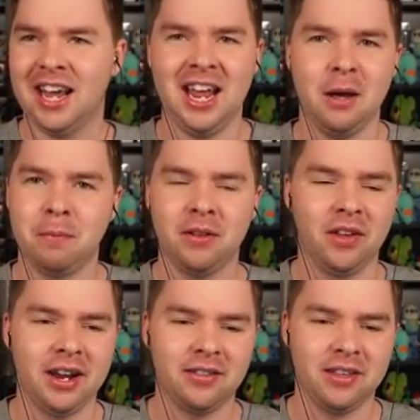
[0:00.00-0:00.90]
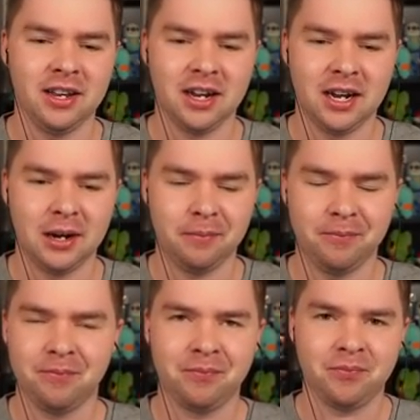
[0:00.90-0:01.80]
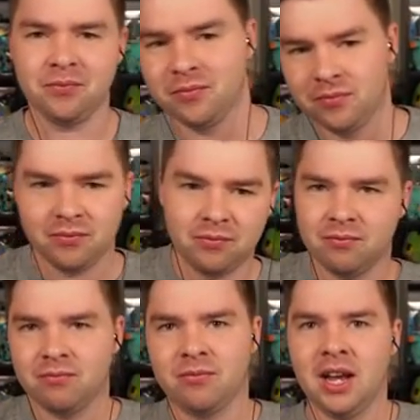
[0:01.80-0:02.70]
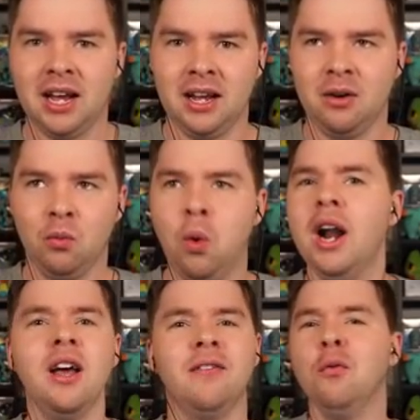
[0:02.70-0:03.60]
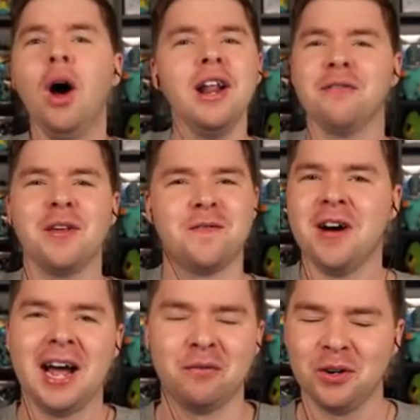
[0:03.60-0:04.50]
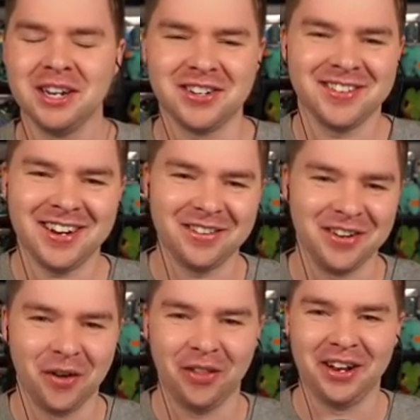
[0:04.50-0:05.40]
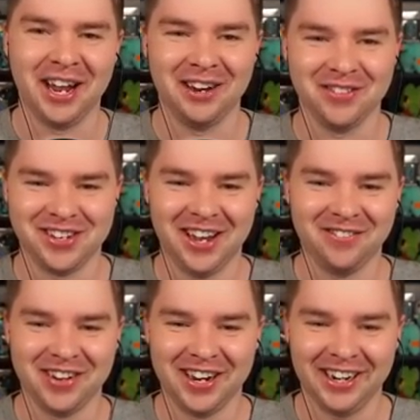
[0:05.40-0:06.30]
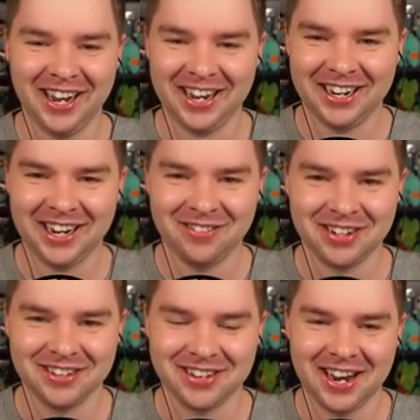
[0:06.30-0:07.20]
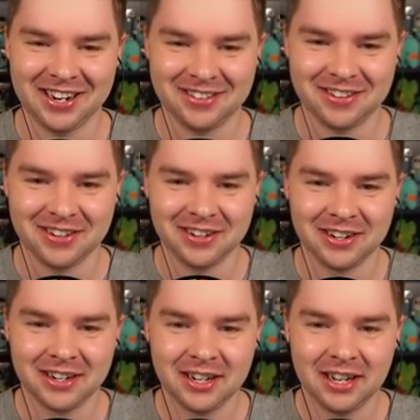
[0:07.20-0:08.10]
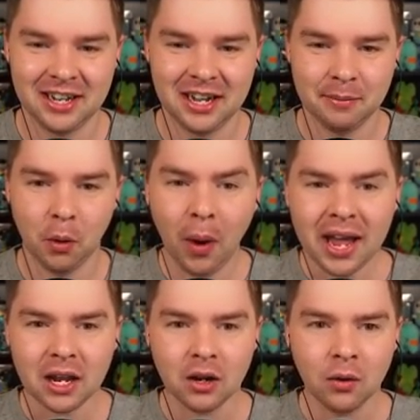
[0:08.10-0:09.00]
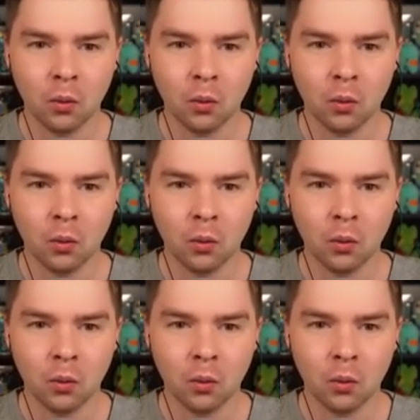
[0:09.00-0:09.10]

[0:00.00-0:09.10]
camp in like the, um, uh, one of, one of the five regions. I don't even know the names yet, man. I, I'm a disaster. But wait,